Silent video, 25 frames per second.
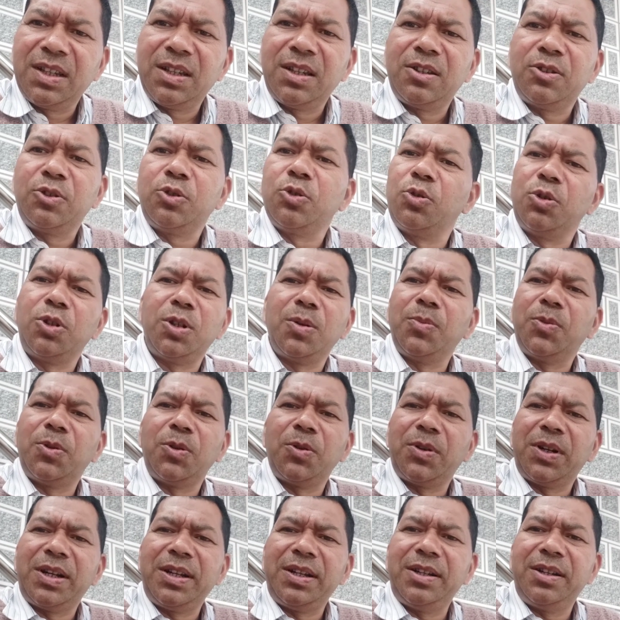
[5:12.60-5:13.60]
sodium
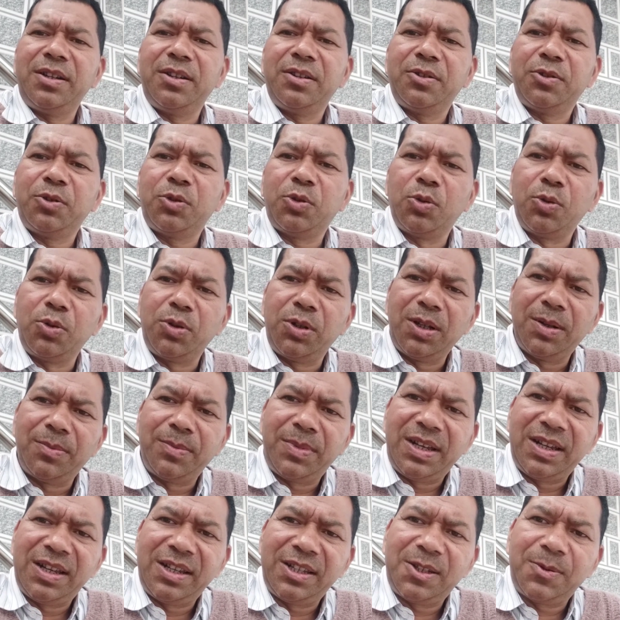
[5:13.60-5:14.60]
chloride, sodium
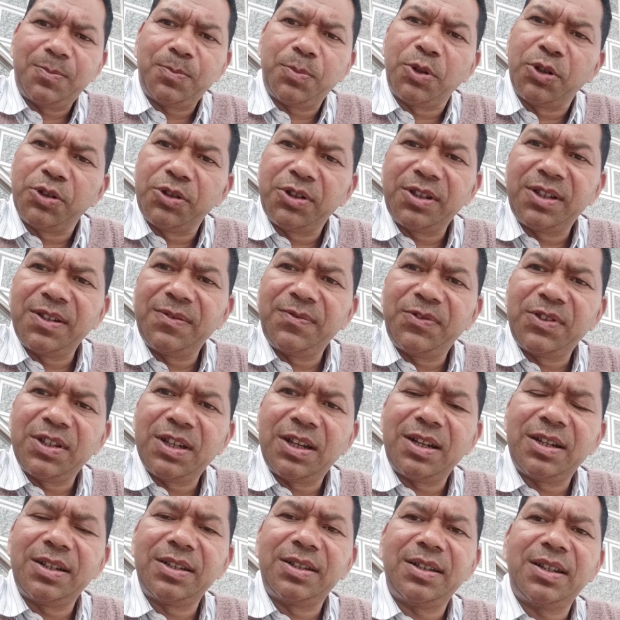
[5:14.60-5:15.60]
has positive
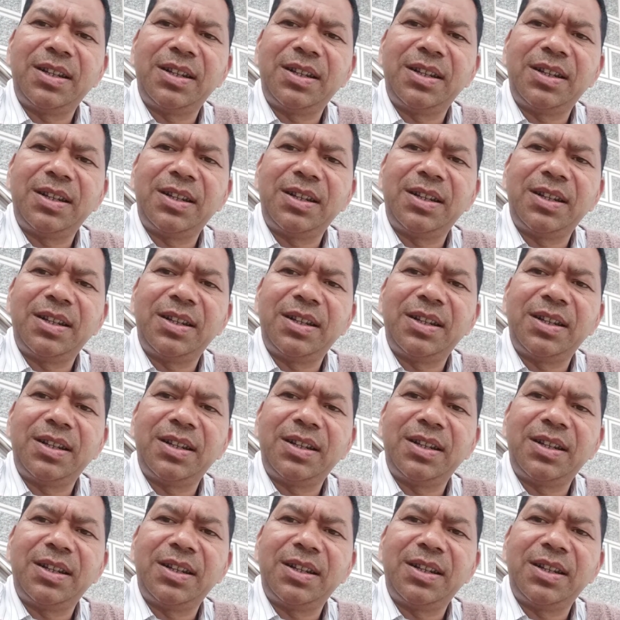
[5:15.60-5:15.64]
charge